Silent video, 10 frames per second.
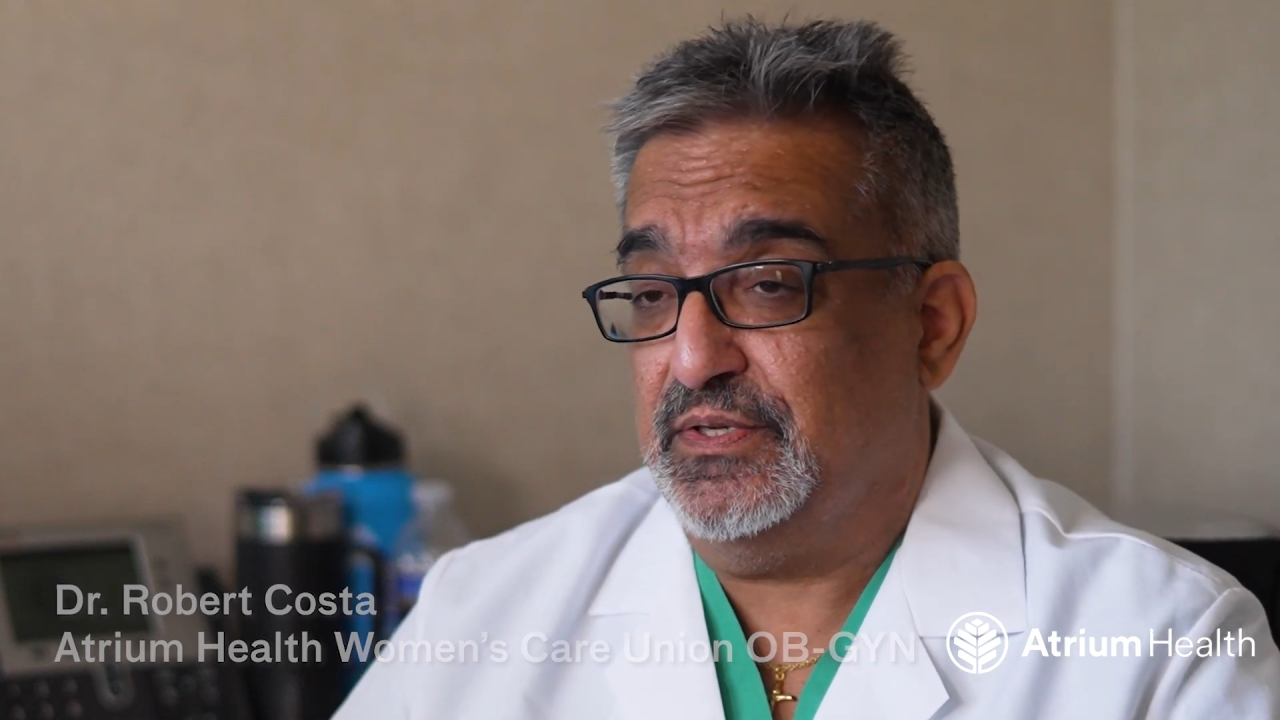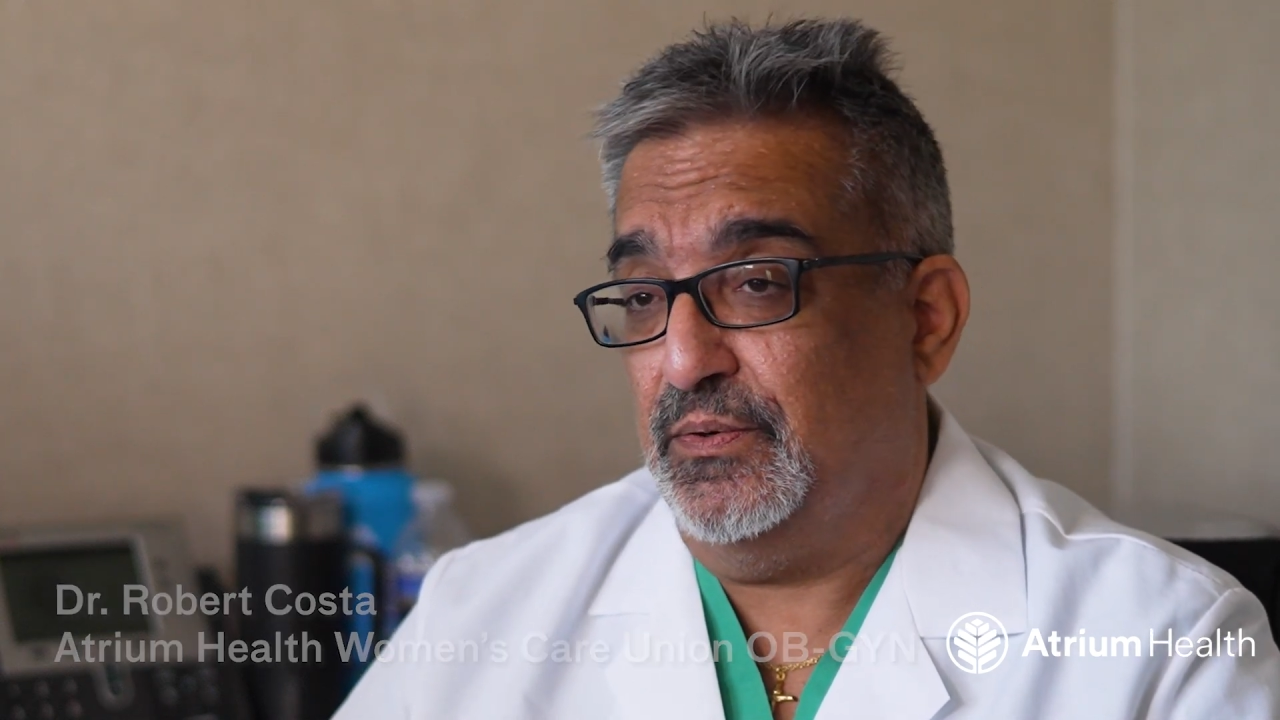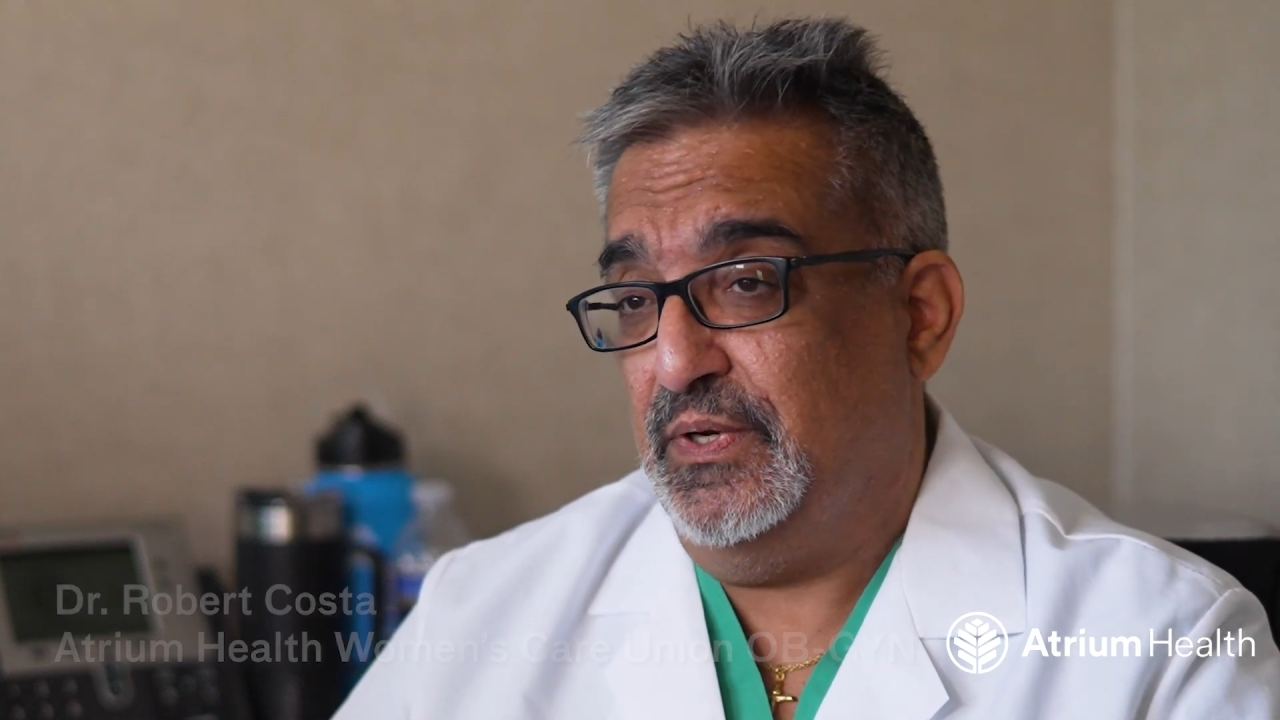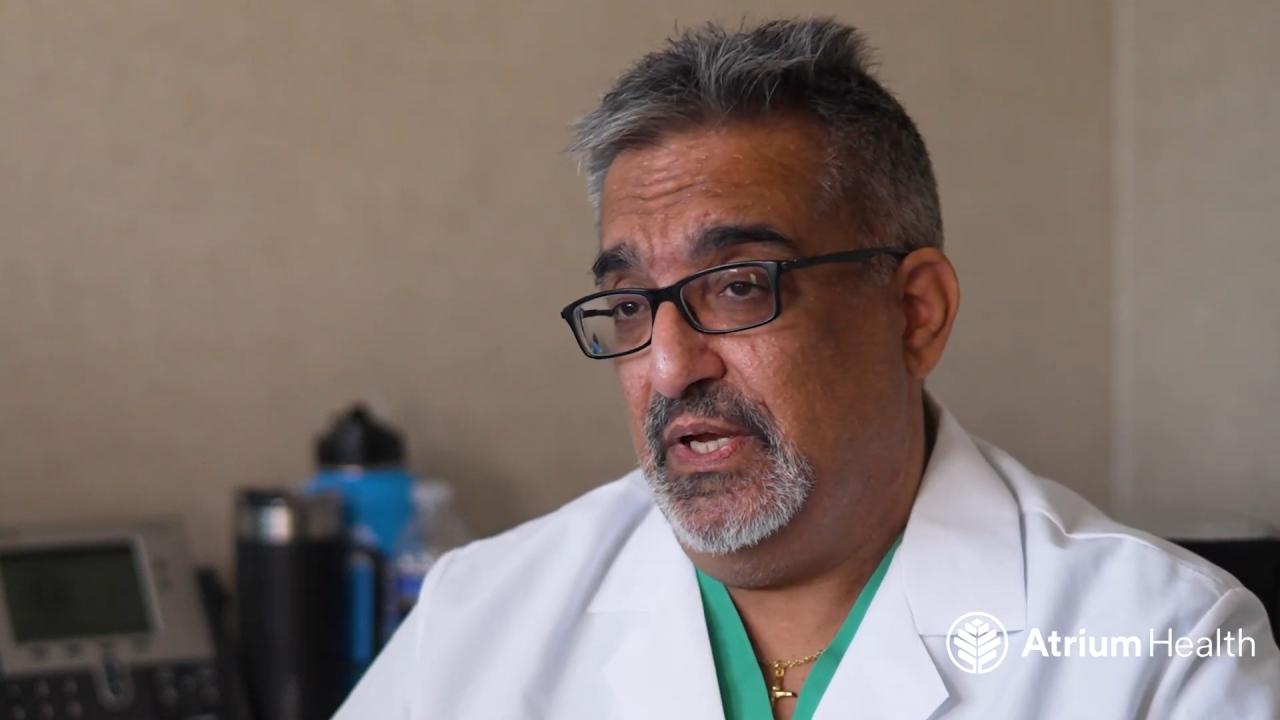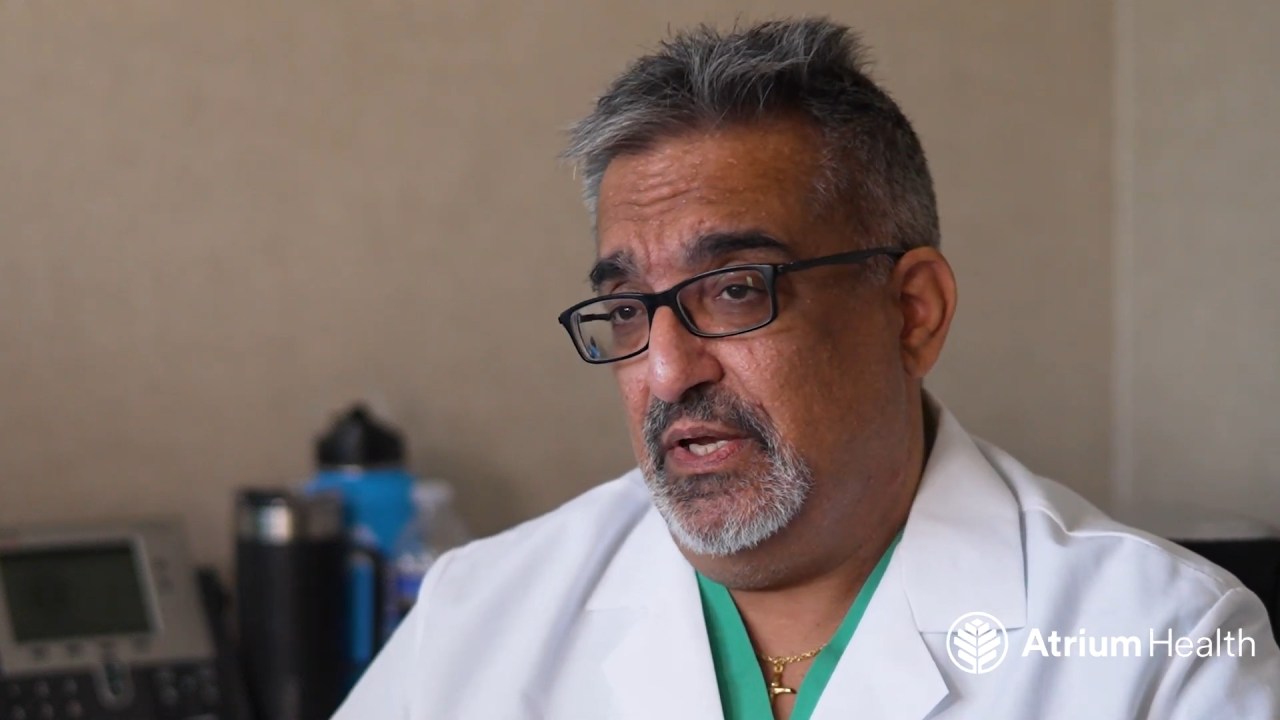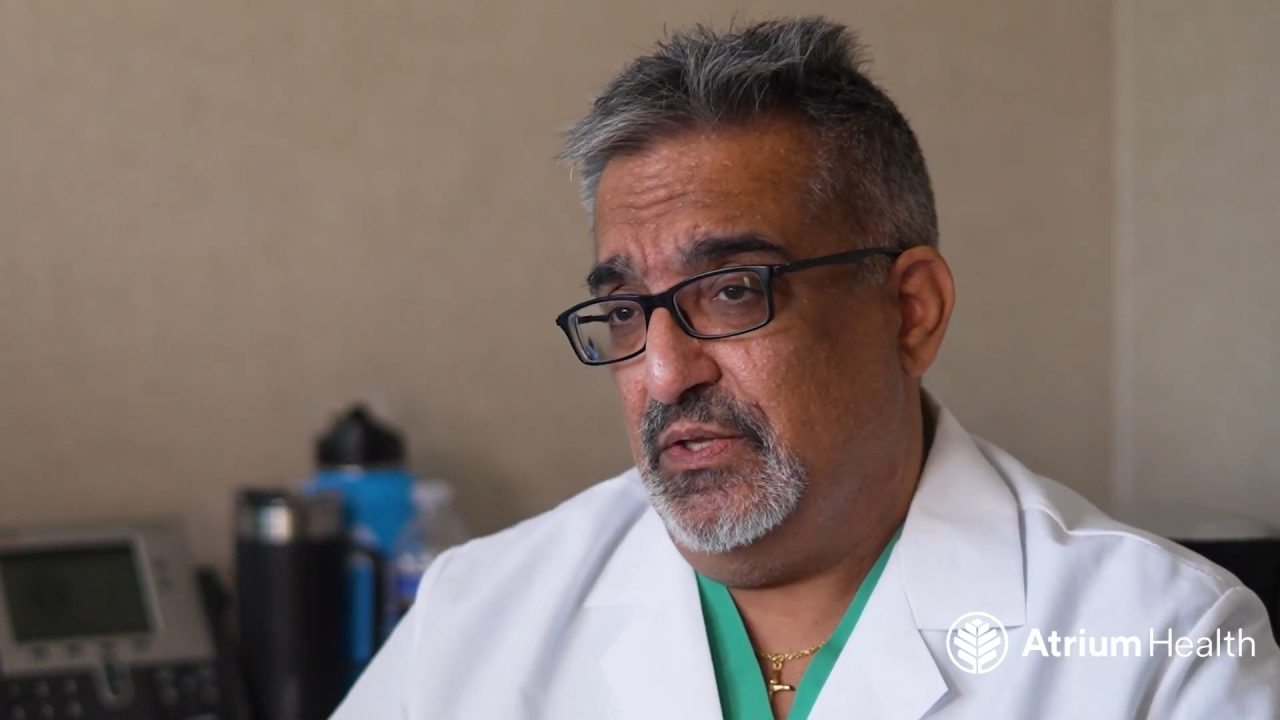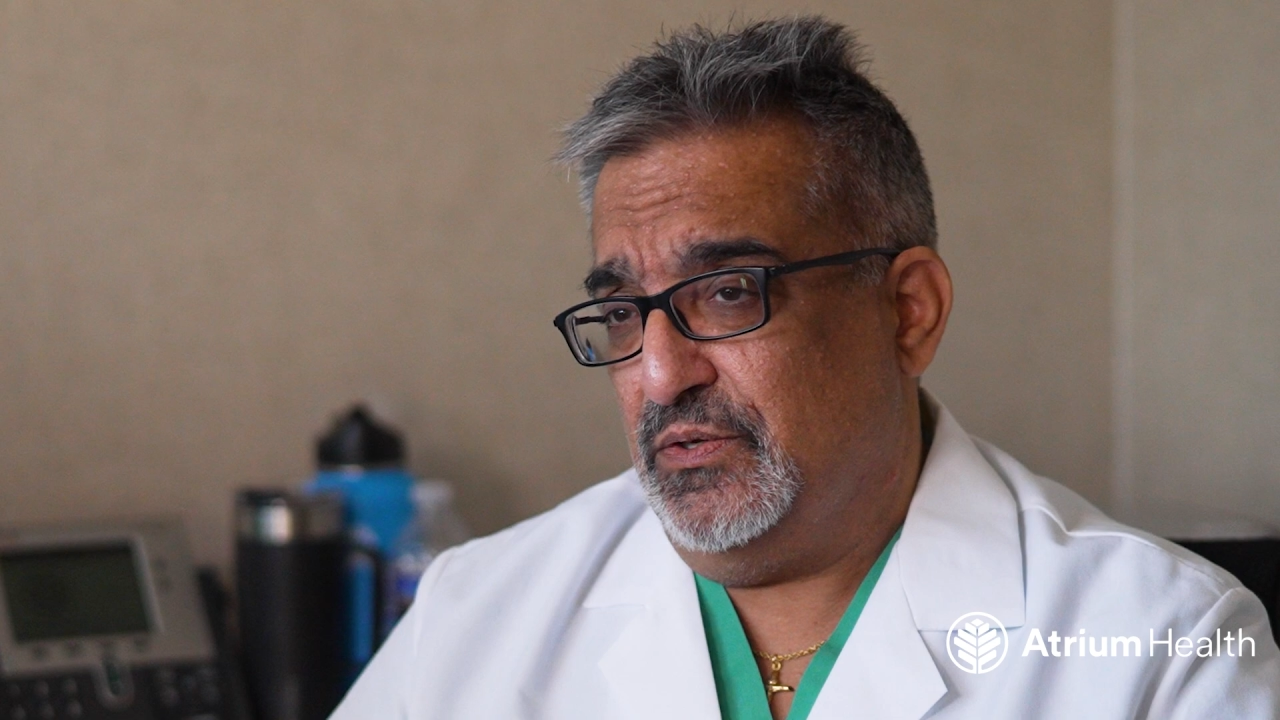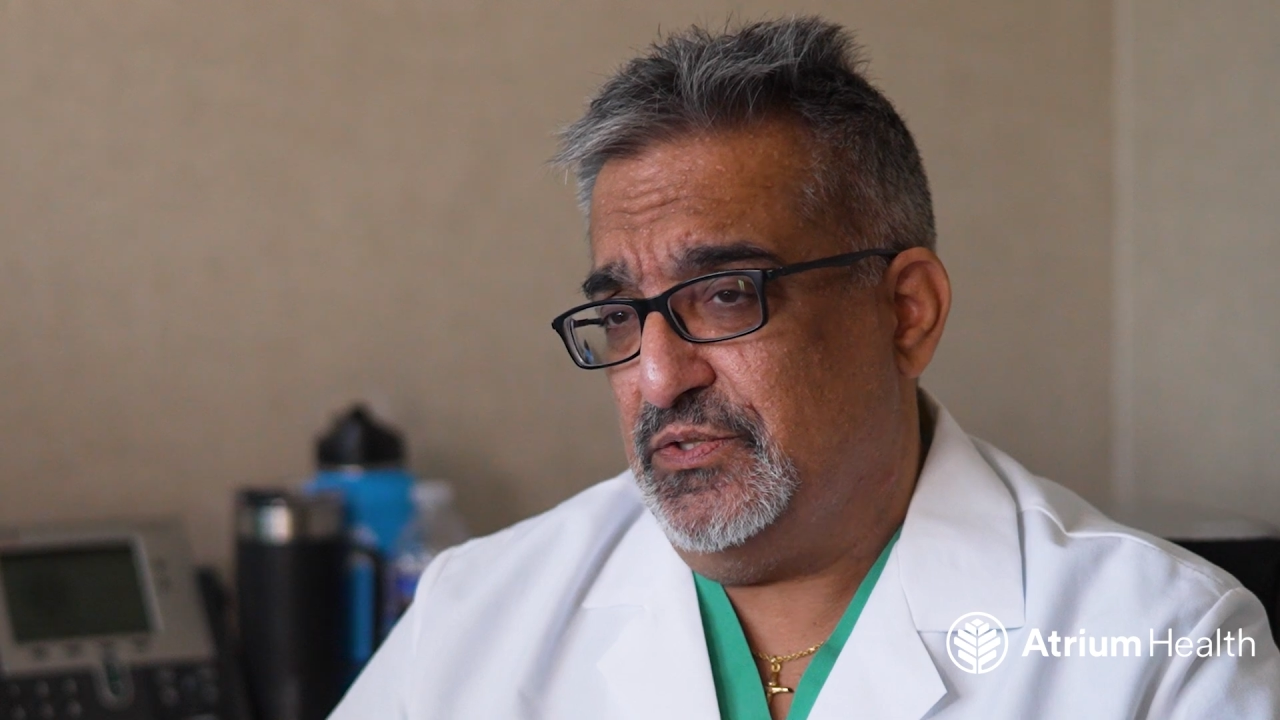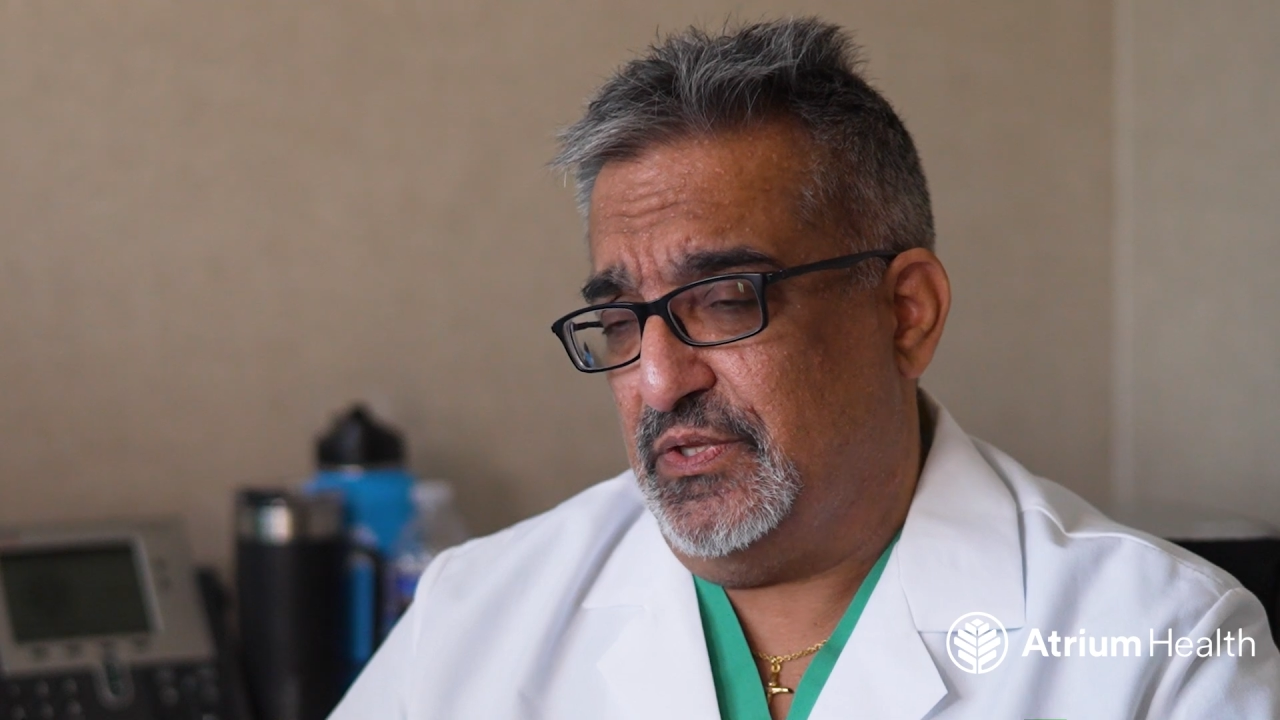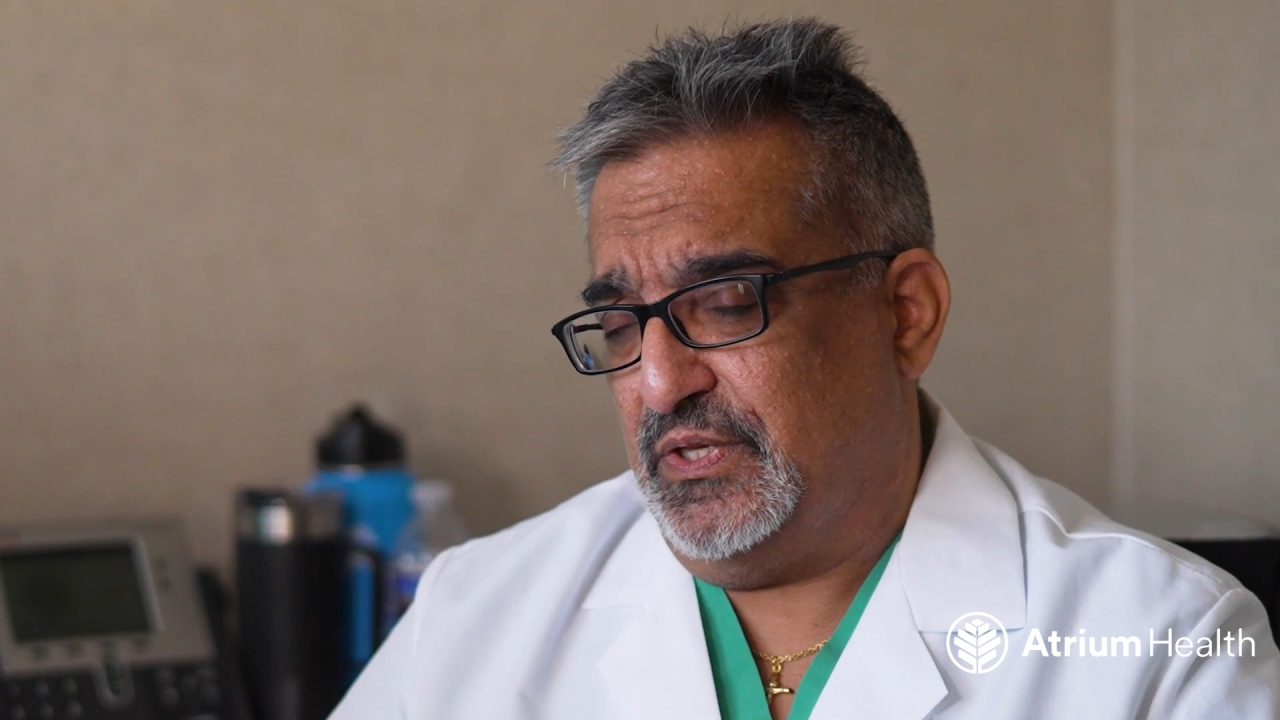So
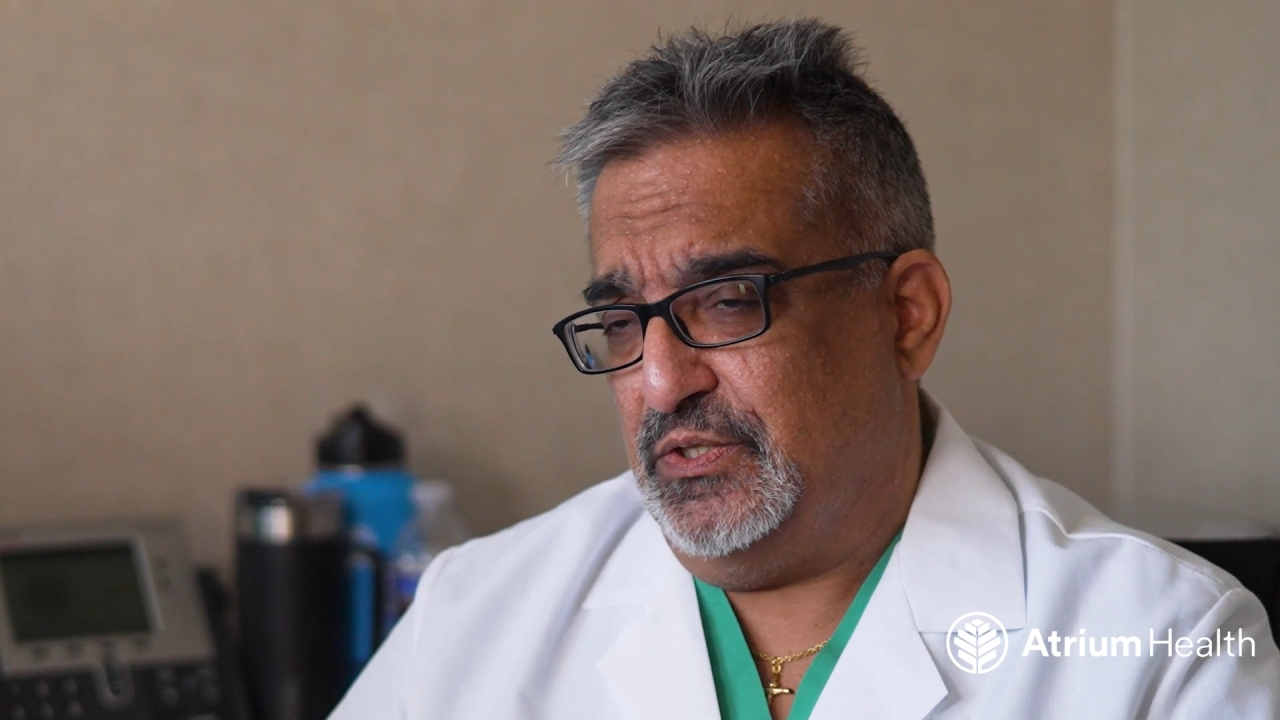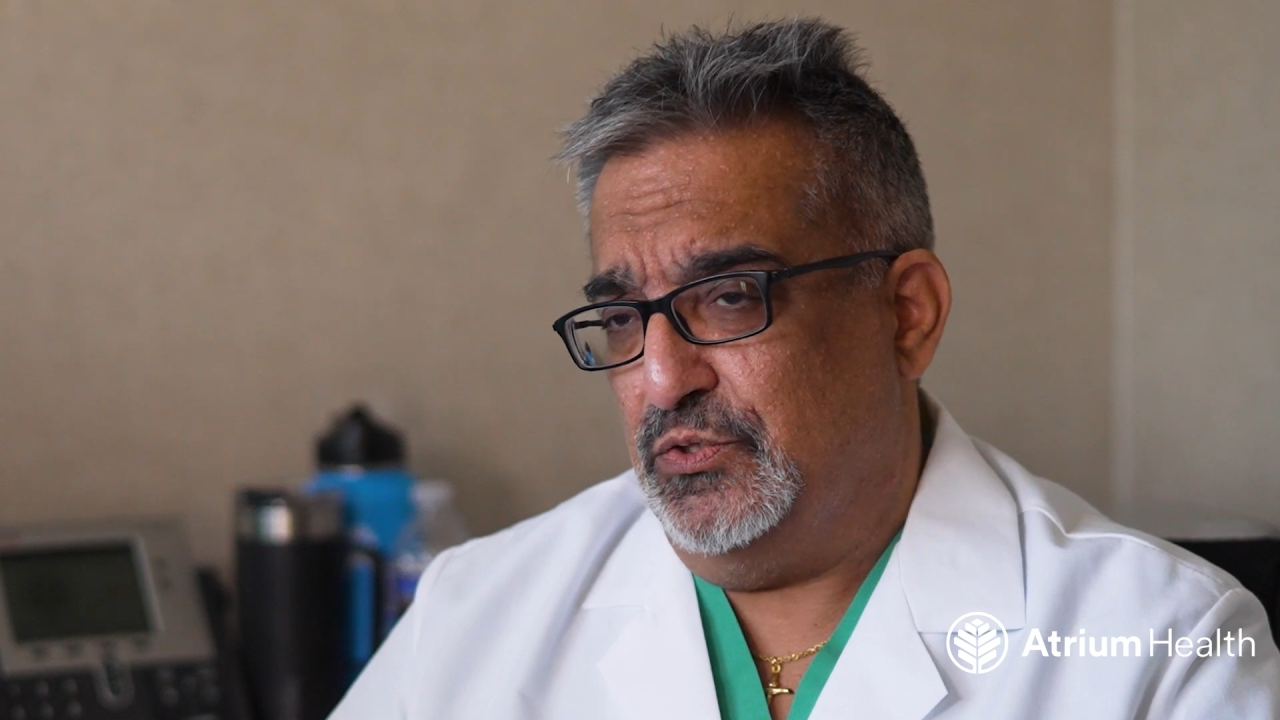those are the